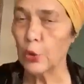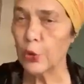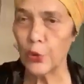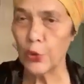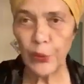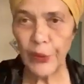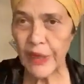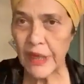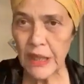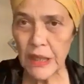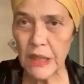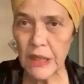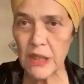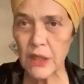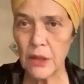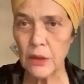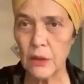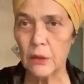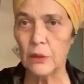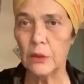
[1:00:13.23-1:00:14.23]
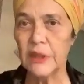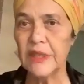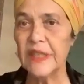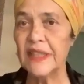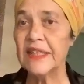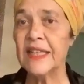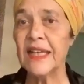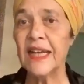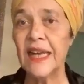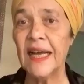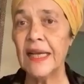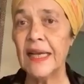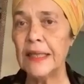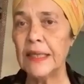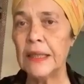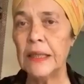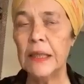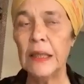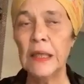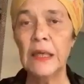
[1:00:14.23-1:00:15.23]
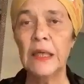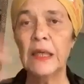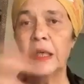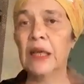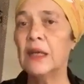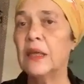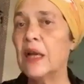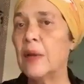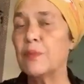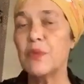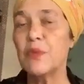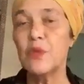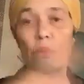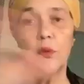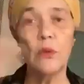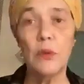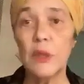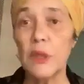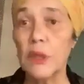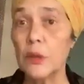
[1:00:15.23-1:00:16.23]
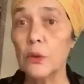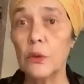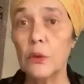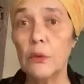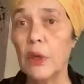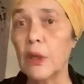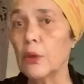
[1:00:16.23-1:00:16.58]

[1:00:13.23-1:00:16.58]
Greece or Italy in absolutely,